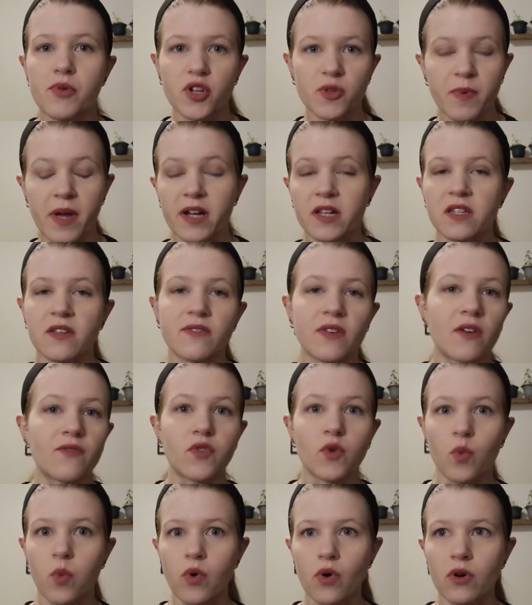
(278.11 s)
perspectives
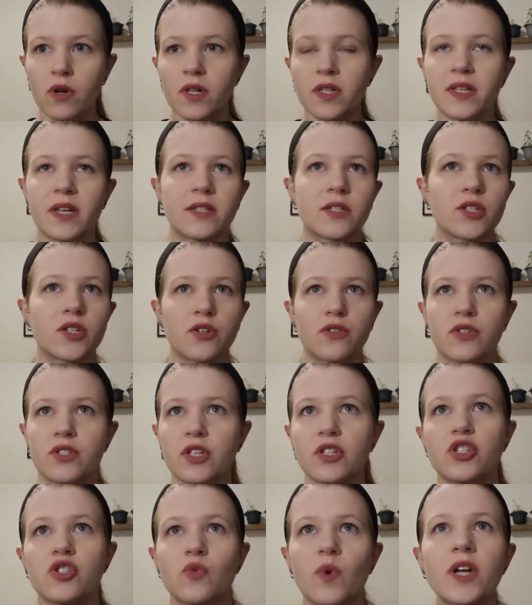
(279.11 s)
of the world in certain
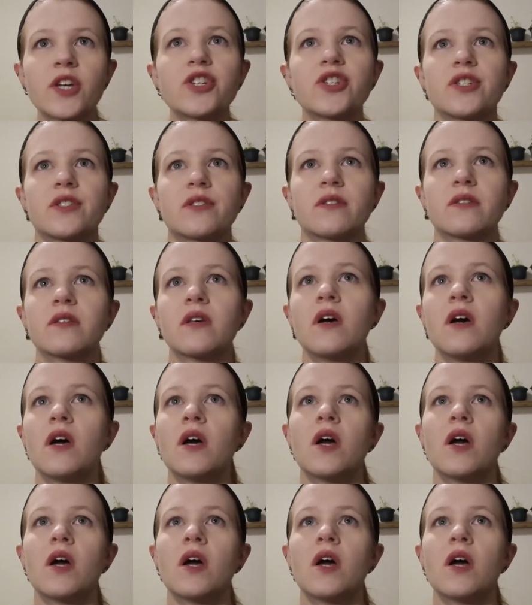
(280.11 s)
situations.